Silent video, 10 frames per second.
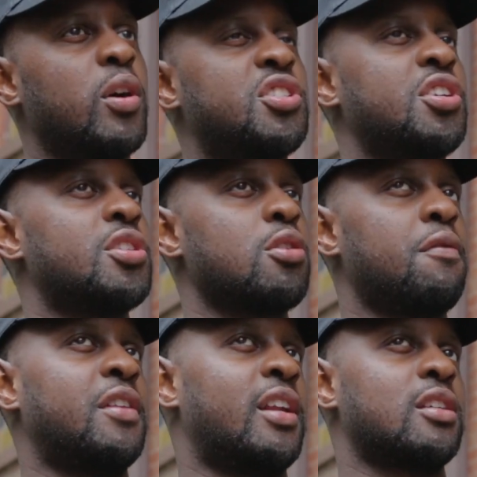Where do you see
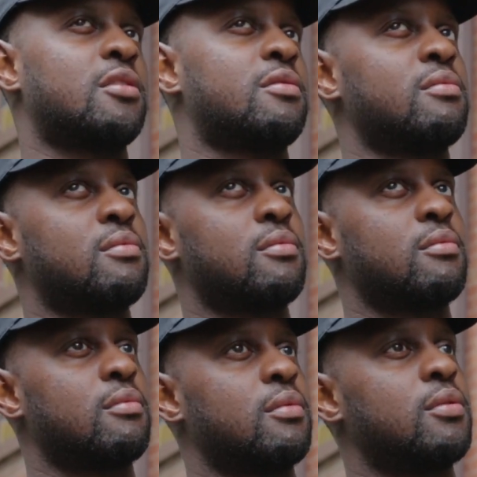yourself in the next
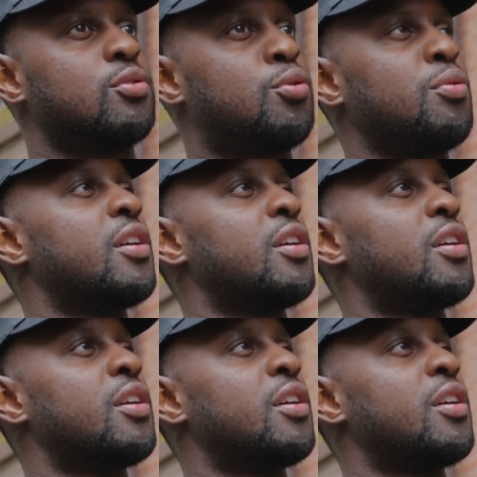2